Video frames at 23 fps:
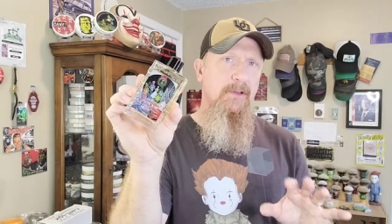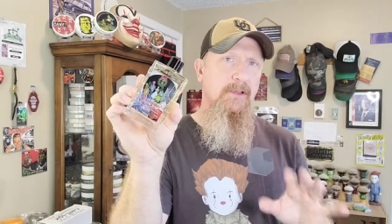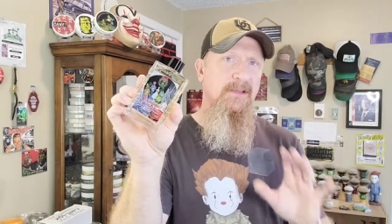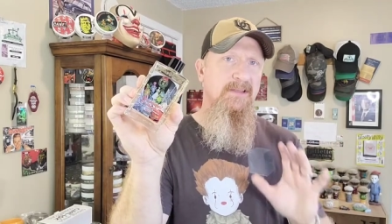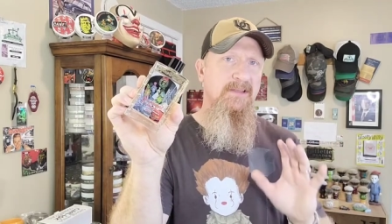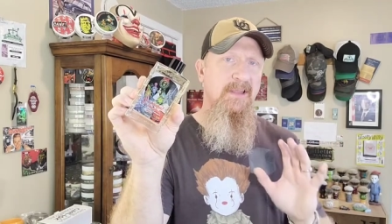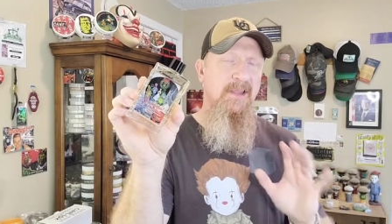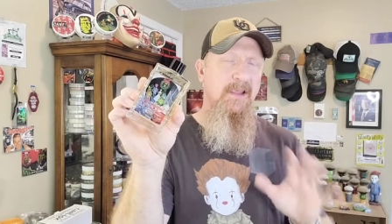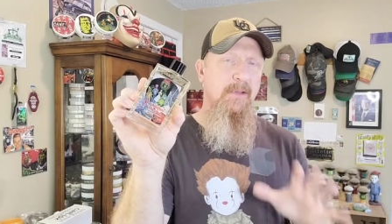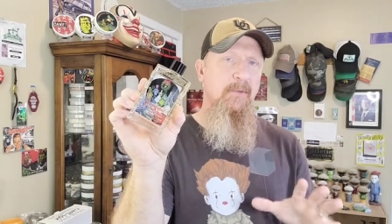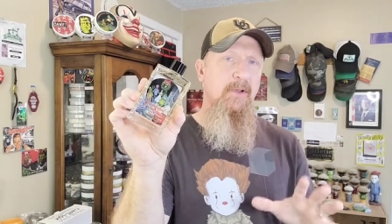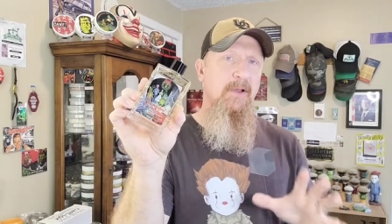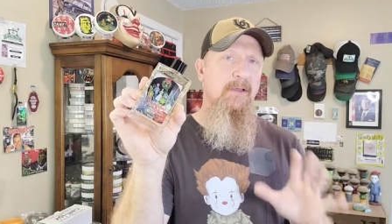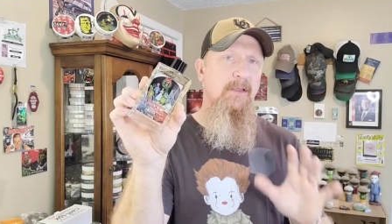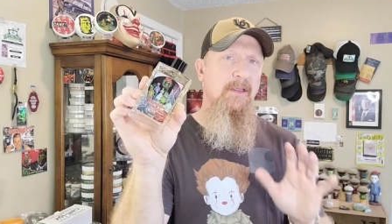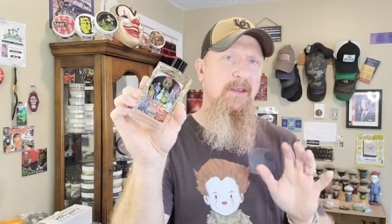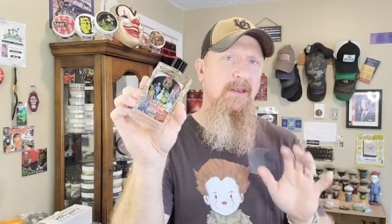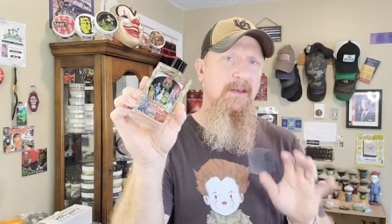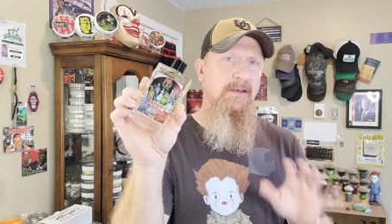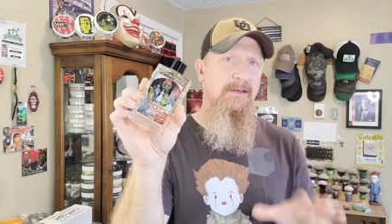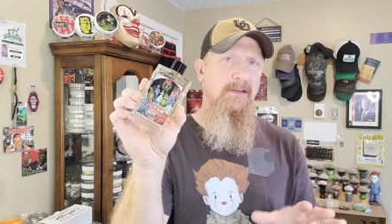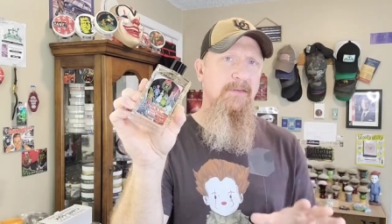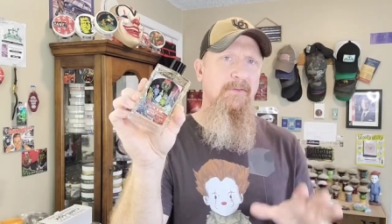it's come out
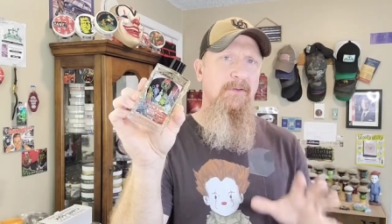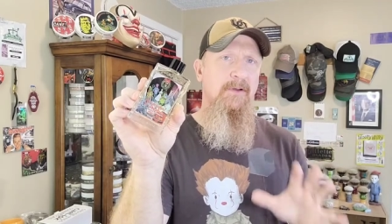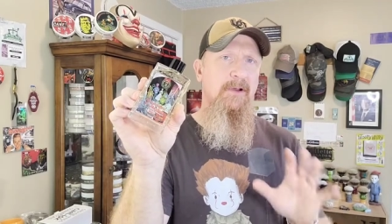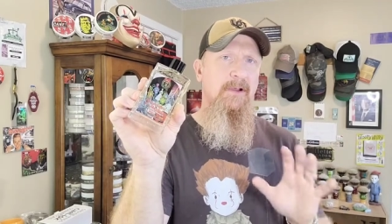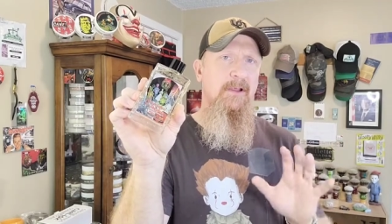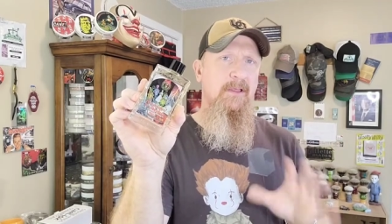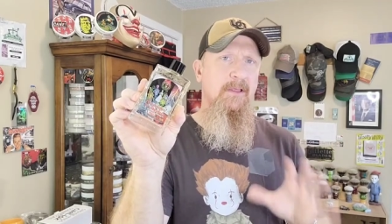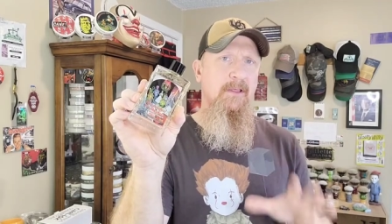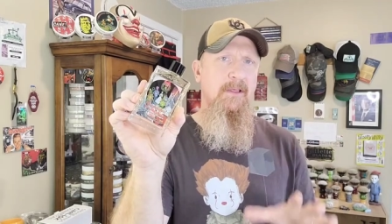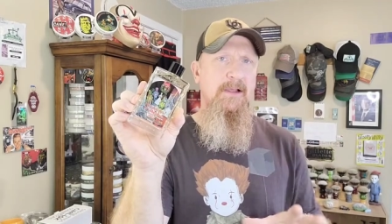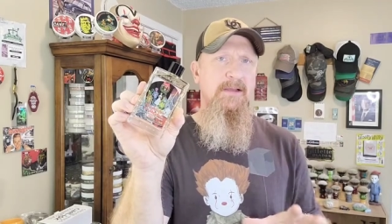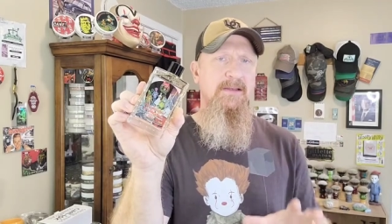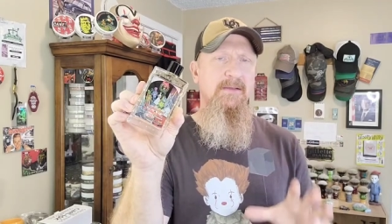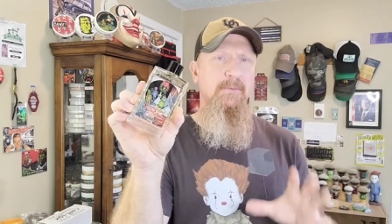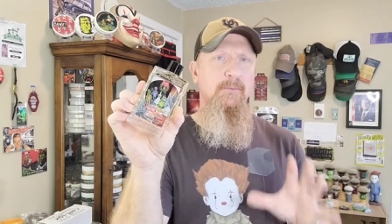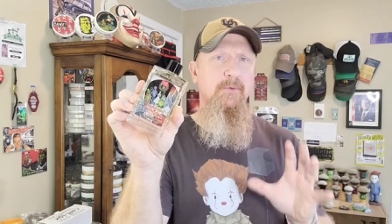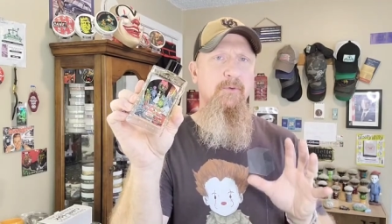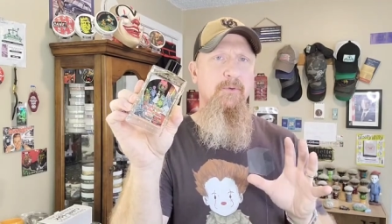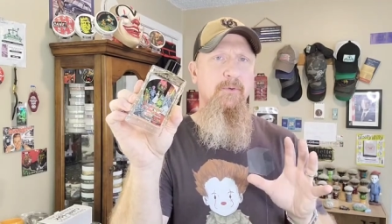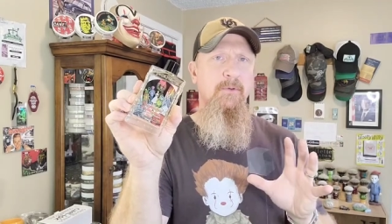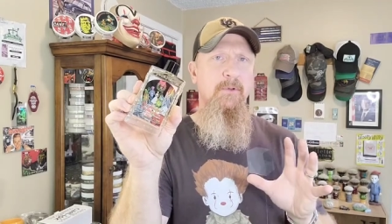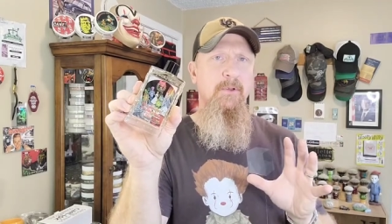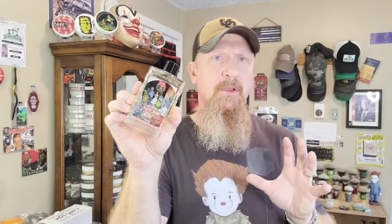in a different
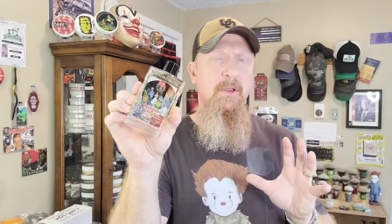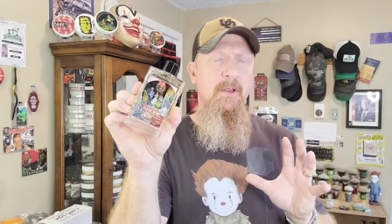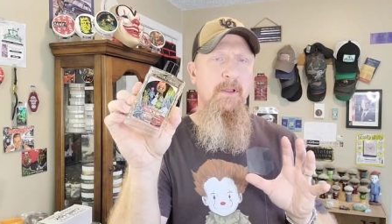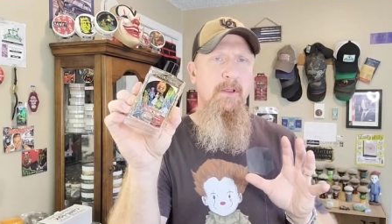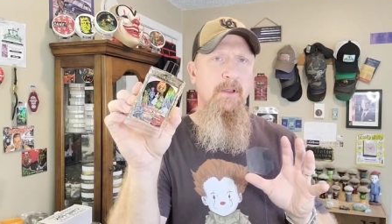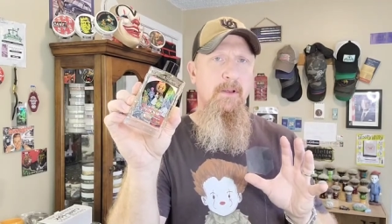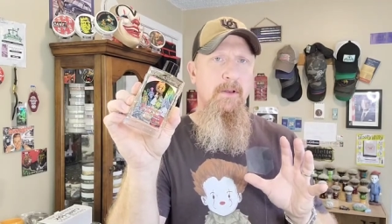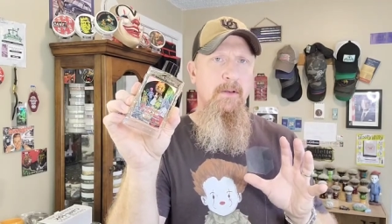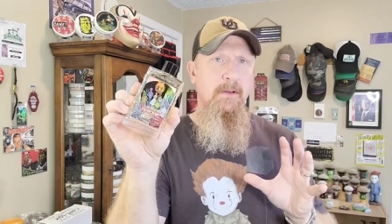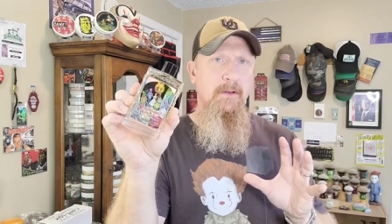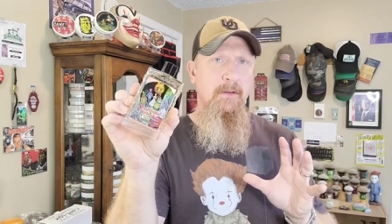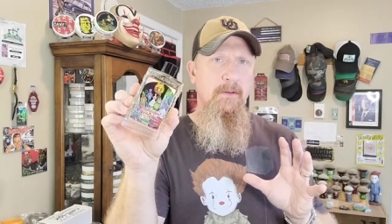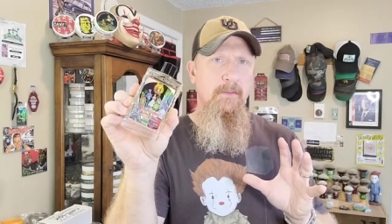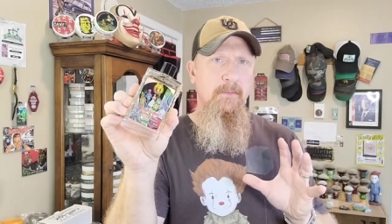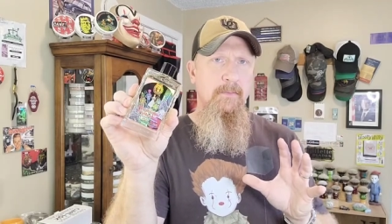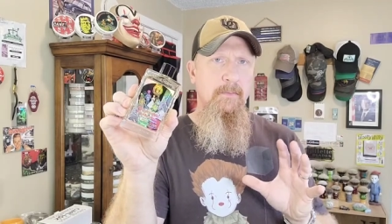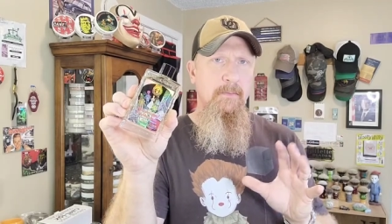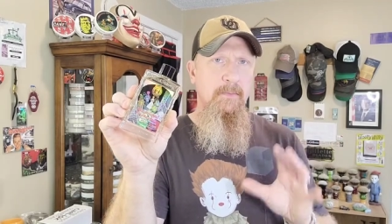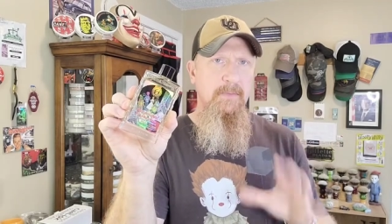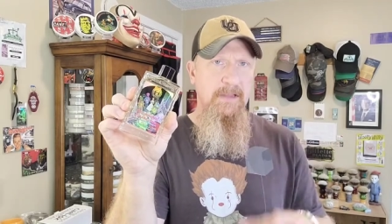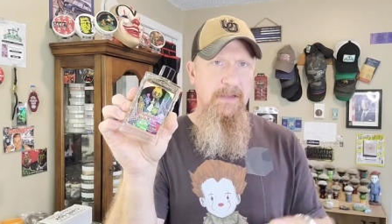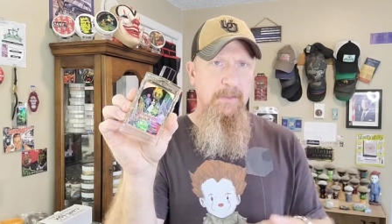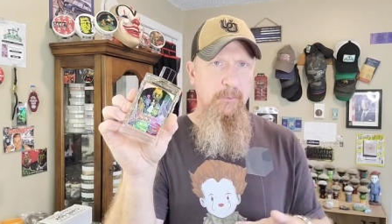collectible
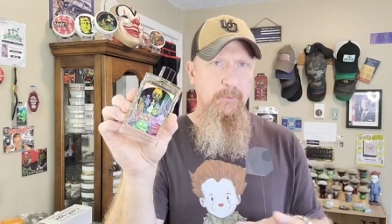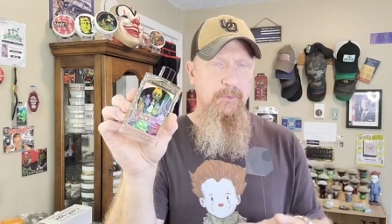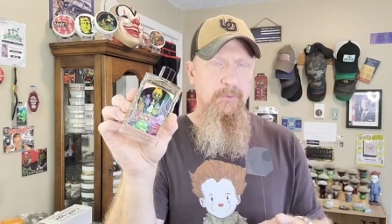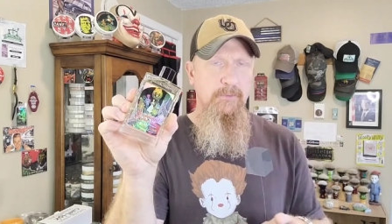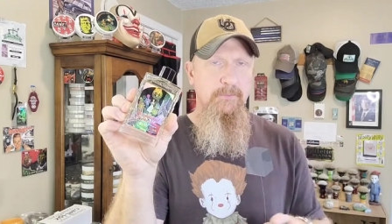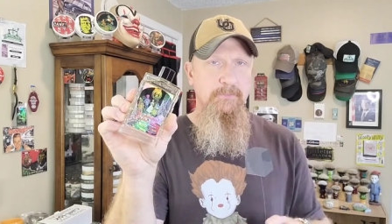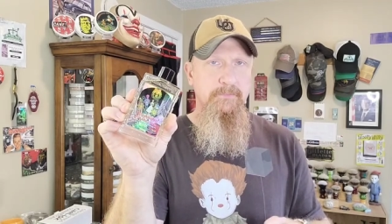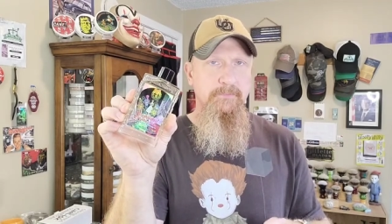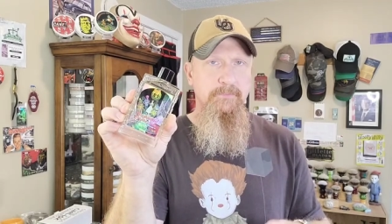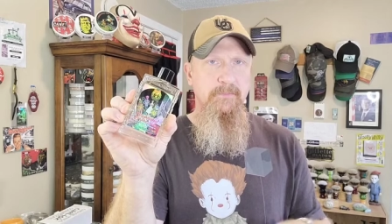label.